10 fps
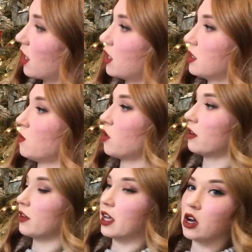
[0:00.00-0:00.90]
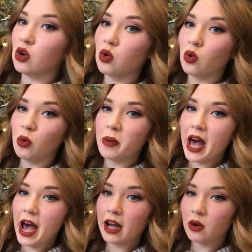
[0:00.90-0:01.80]
it's more of like a cool
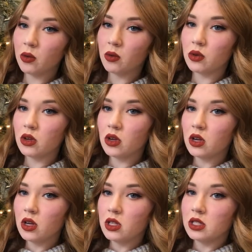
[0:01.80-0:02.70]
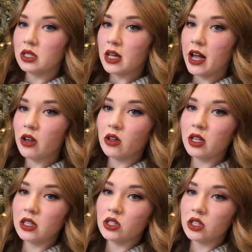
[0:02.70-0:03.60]
pack style
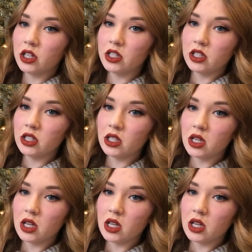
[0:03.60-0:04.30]
insert.